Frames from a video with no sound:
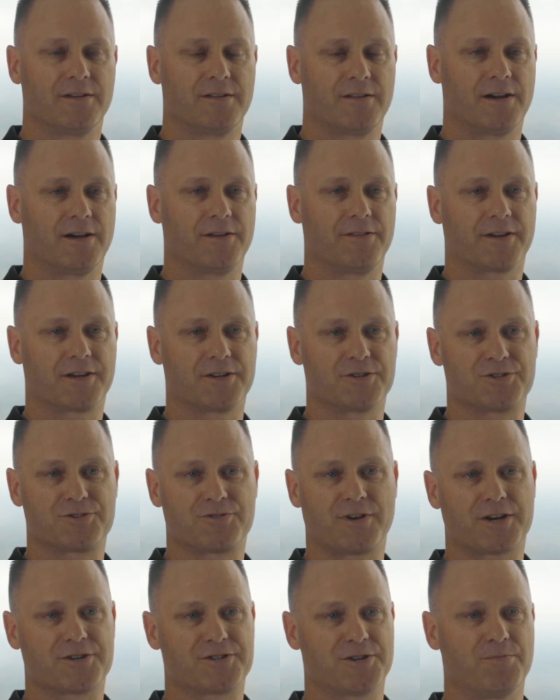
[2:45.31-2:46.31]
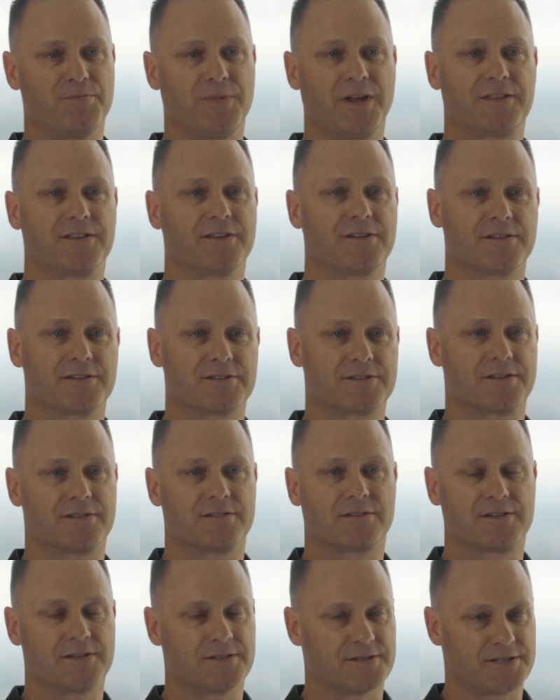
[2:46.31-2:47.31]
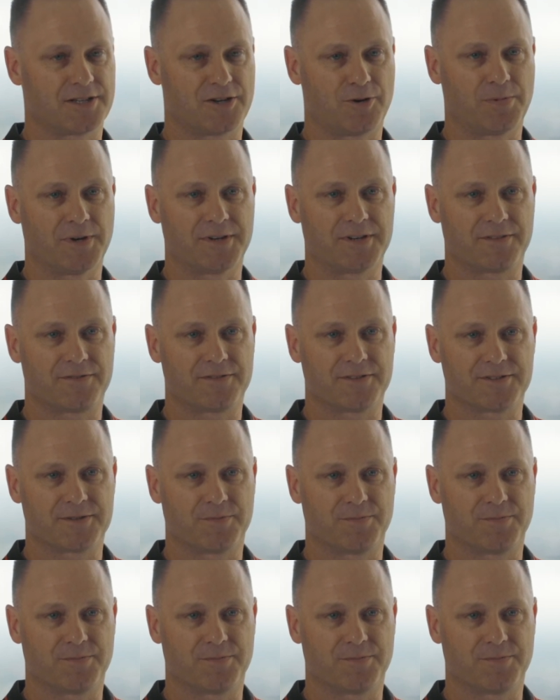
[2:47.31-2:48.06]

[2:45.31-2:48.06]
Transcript: the construction method is considerably different